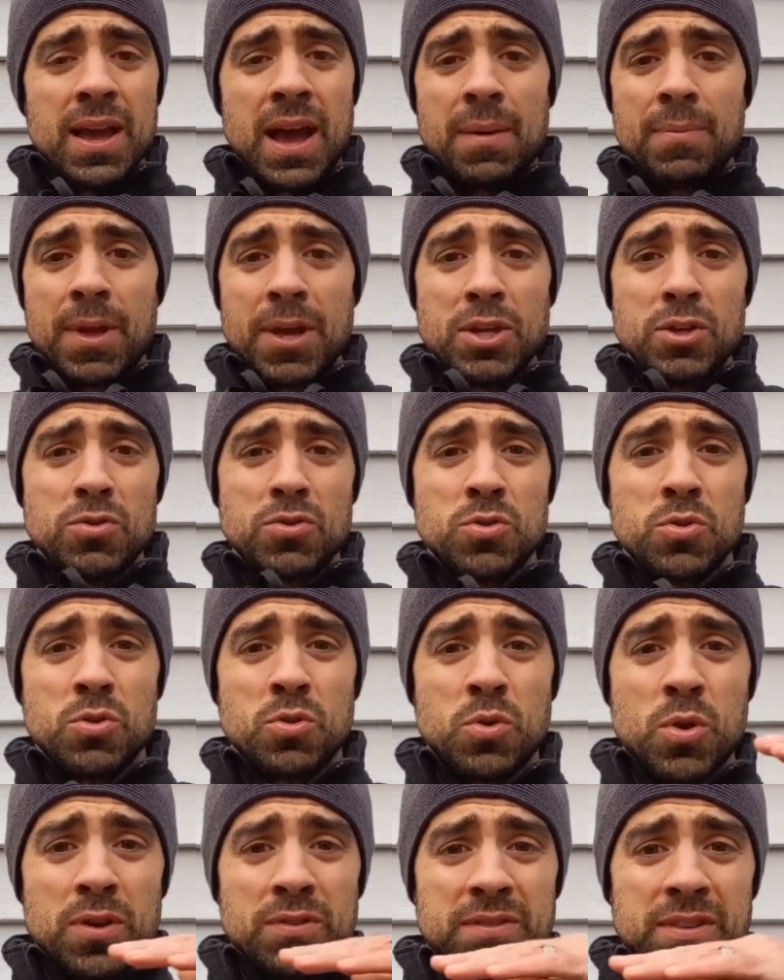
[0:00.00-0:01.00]
I'm not used
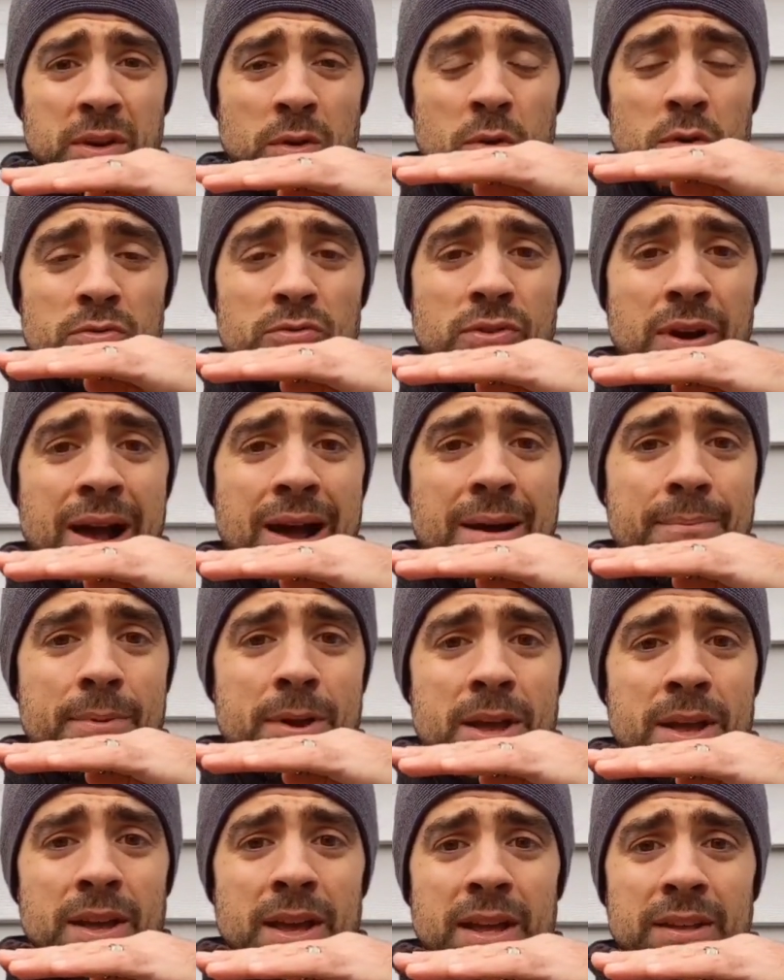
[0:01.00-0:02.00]
to a zero
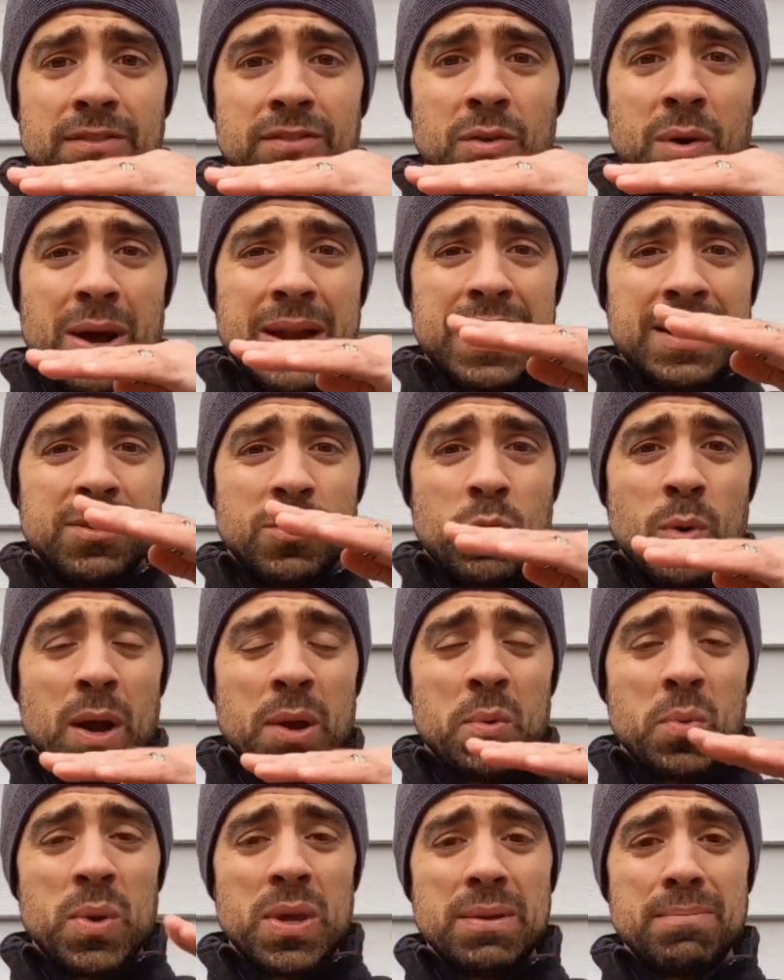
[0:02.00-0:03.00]
drop, and so I didn't
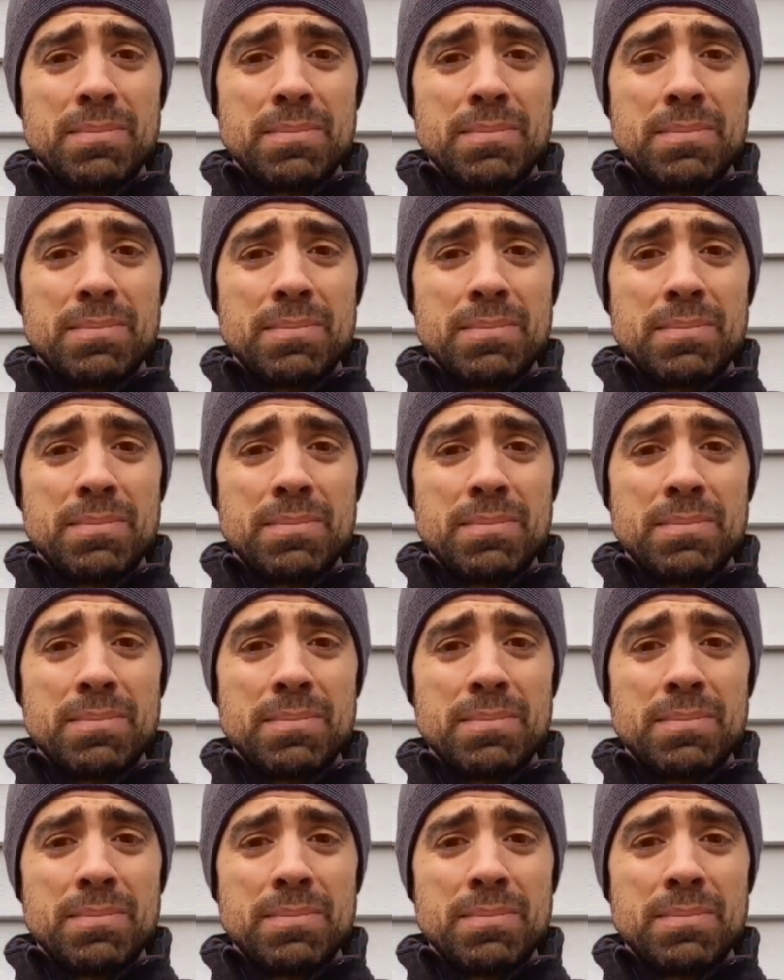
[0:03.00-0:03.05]
quite